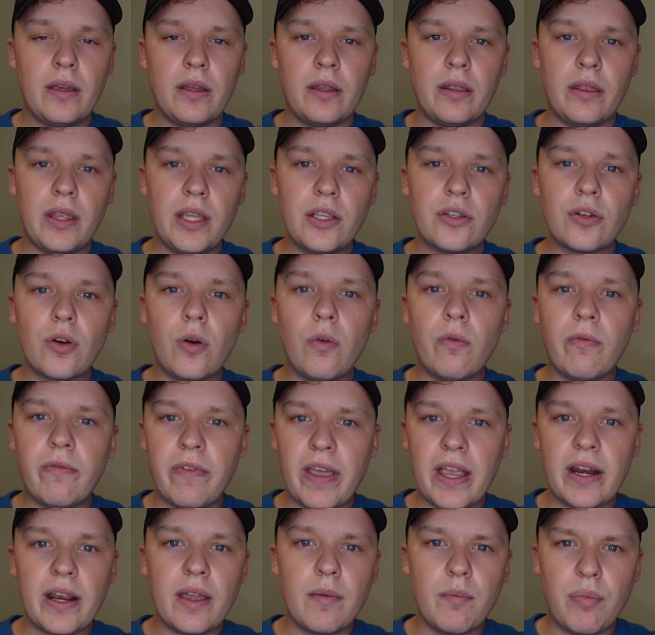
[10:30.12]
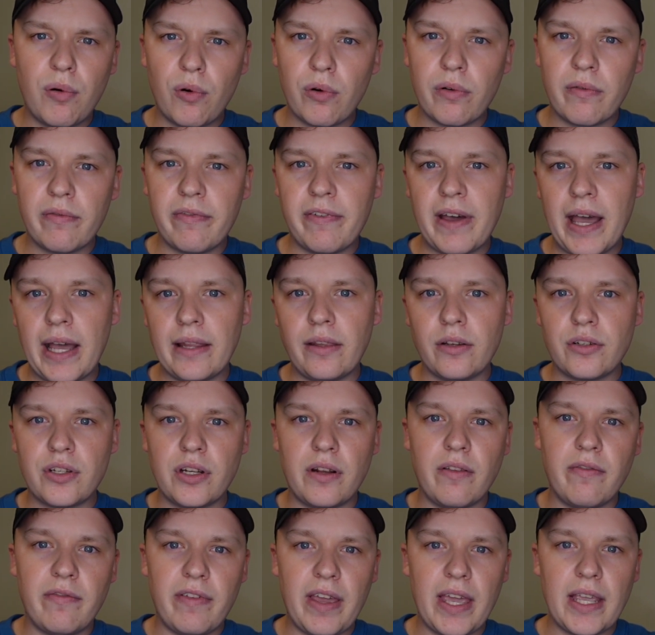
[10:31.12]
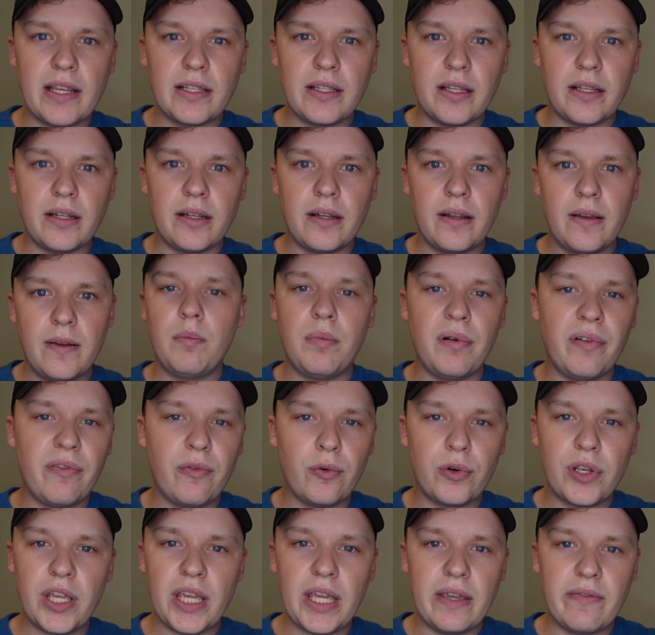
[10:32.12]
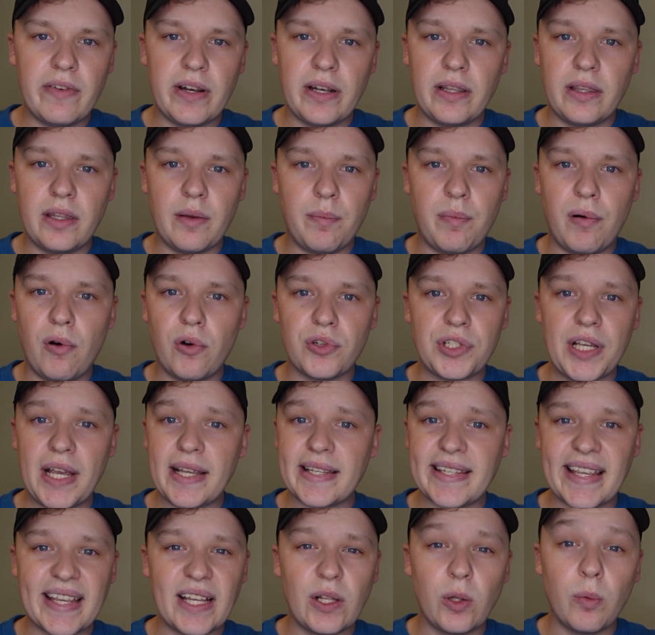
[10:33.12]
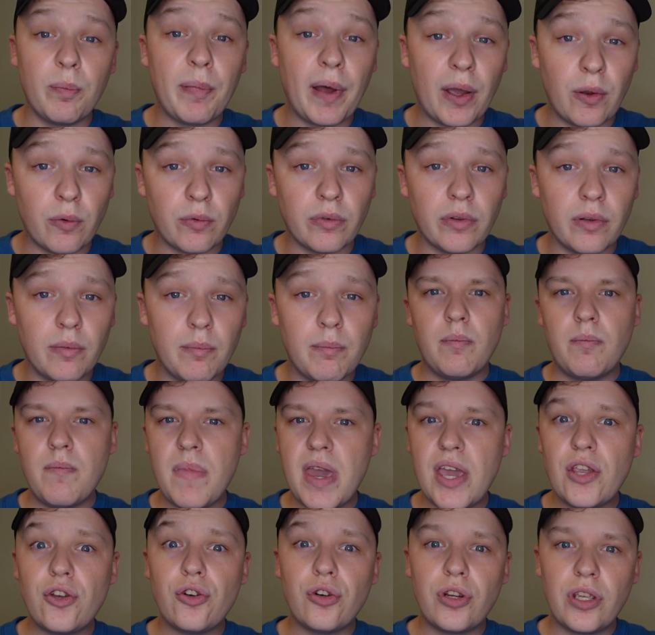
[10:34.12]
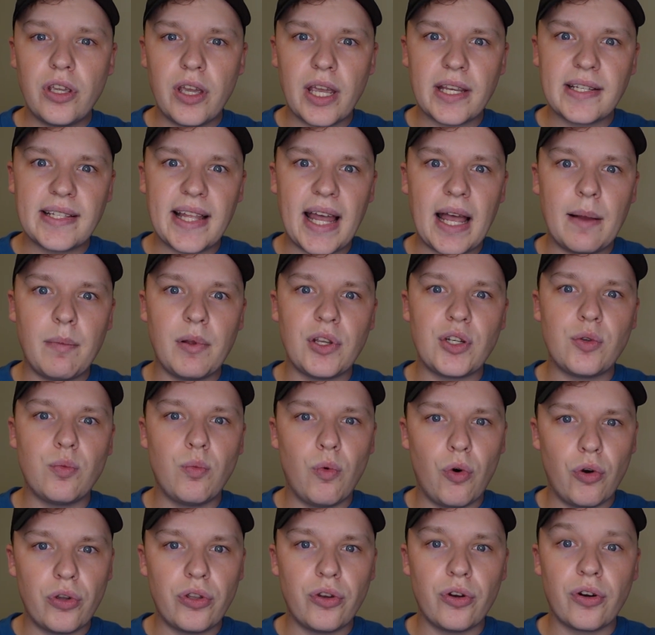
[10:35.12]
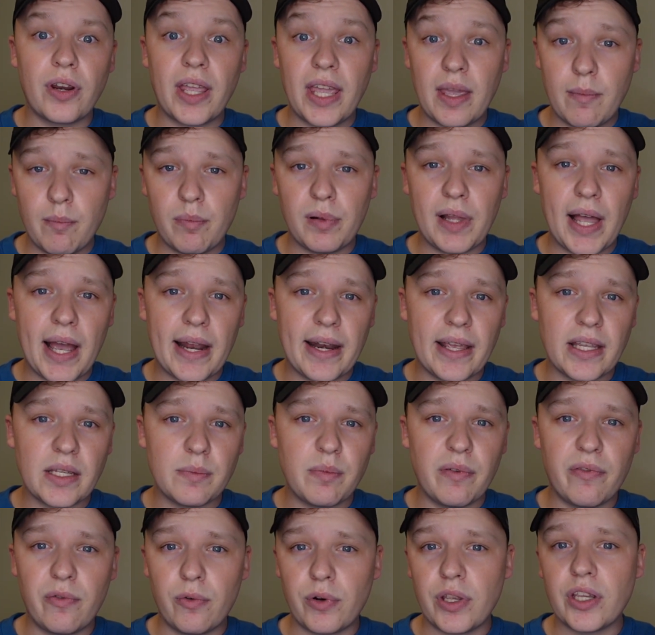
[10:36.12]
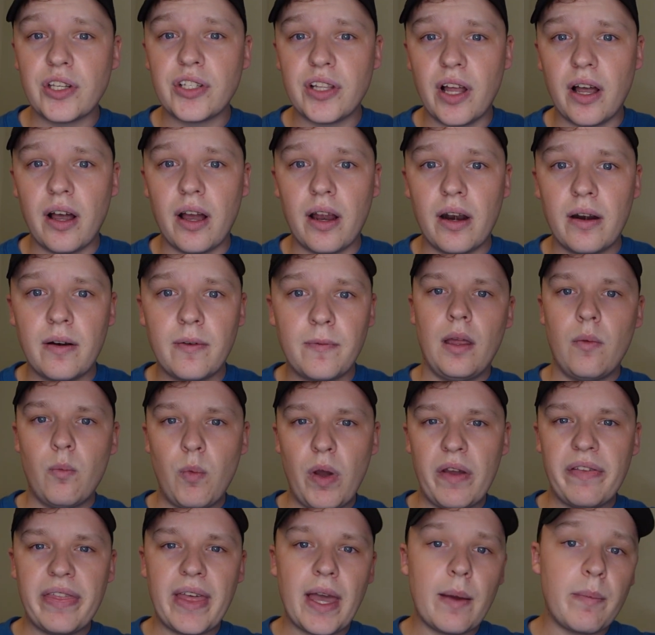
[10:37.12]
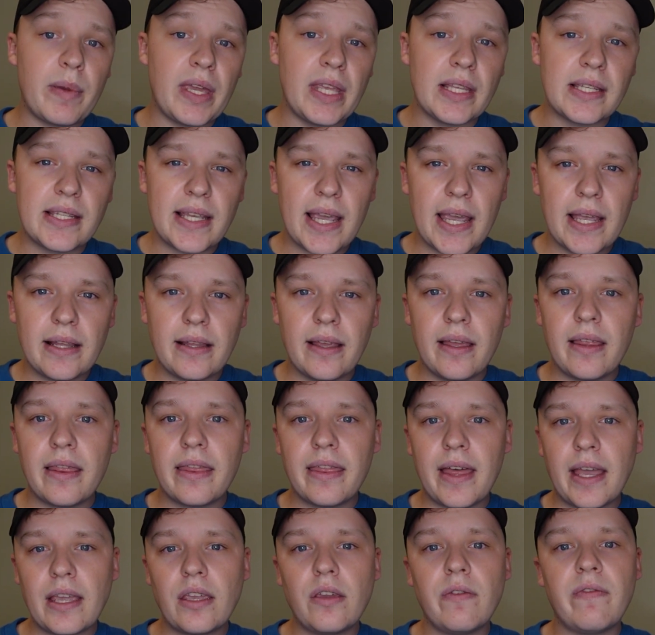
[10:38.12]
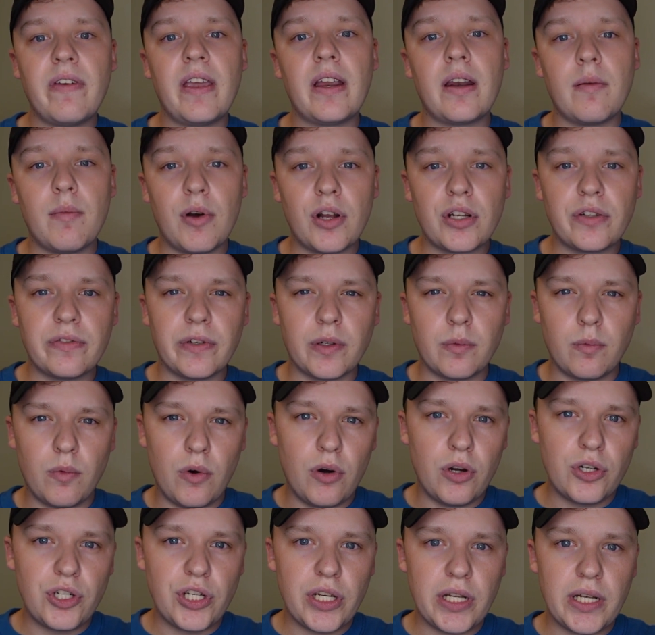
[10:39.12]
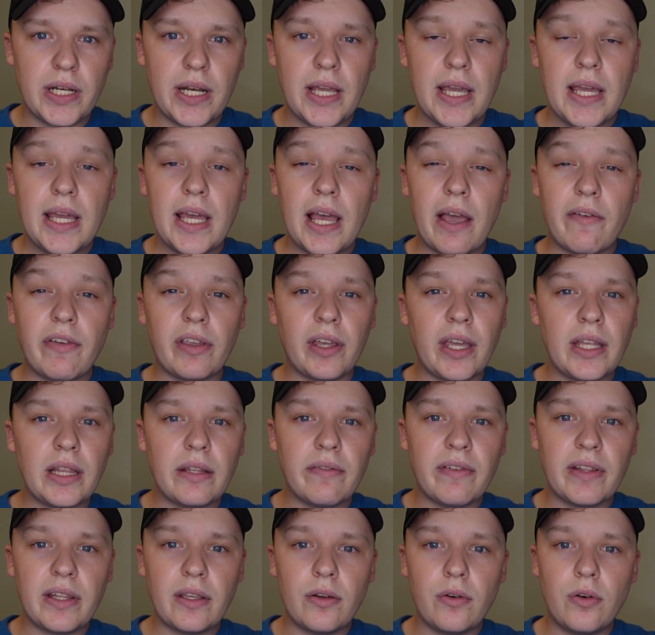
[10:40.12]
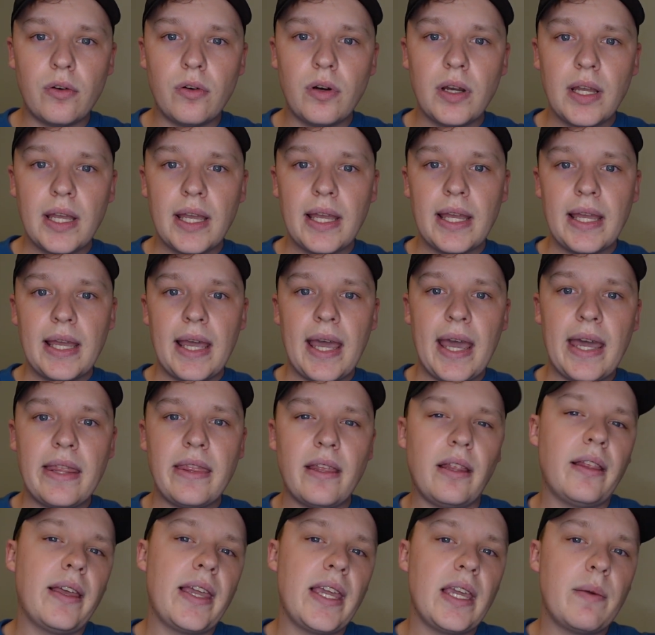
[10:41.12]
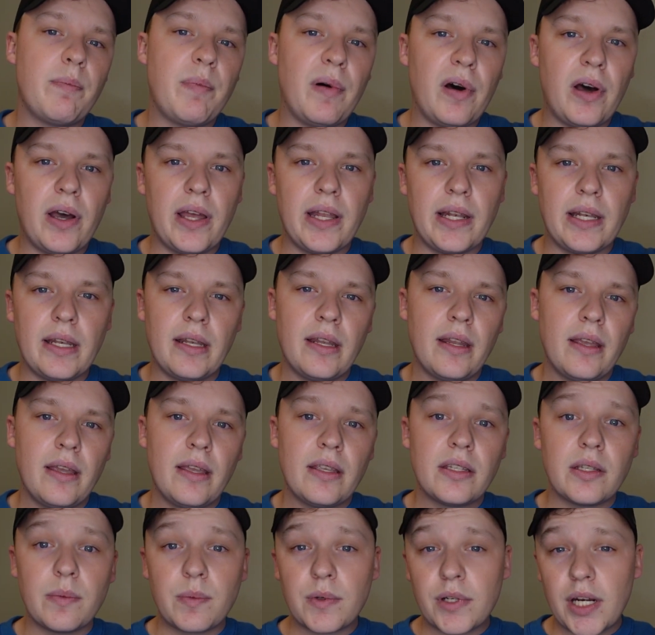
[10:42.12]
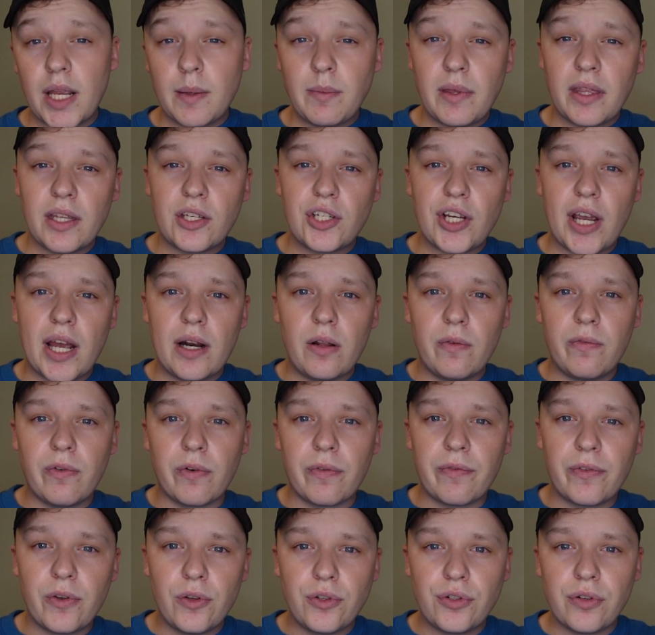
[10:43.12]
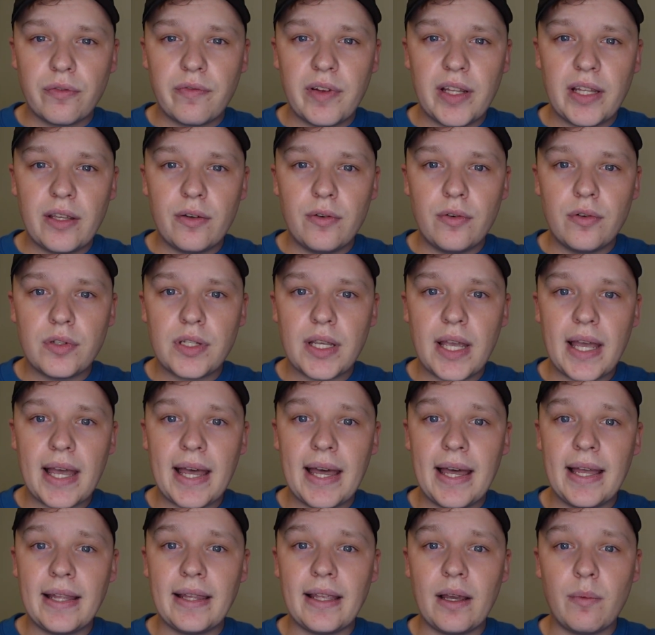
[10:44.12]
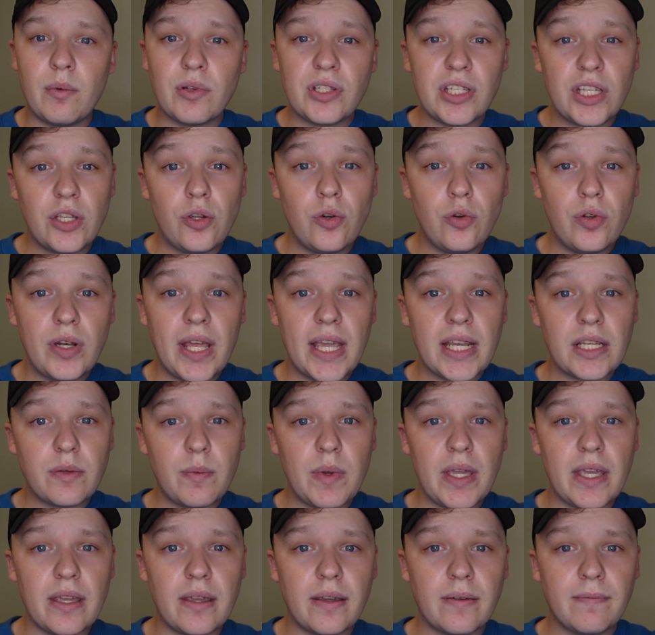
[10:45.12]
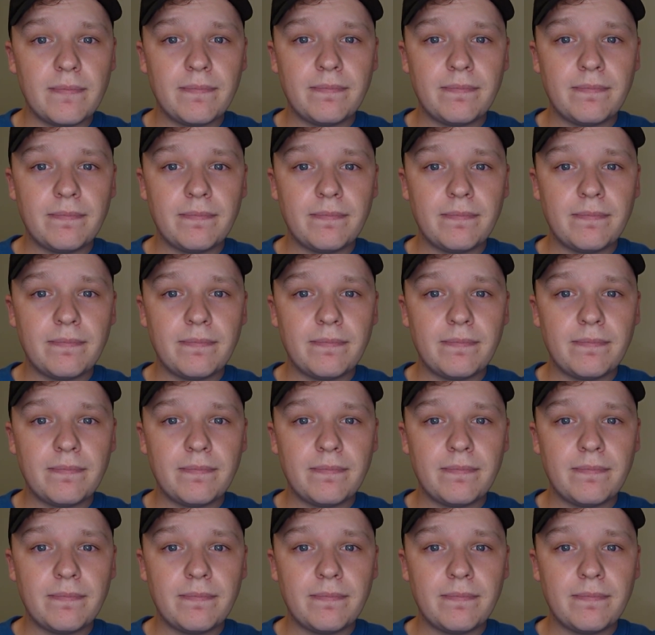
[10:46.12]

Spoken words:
These are all very important factors in investing before you even deposit a single pound. Make sure you establish what your game plan is before you start. And with that being said, thank you very much for watching. If you liked the video, hit the like button, subscribe to the channel for future videos, and I will see you next week.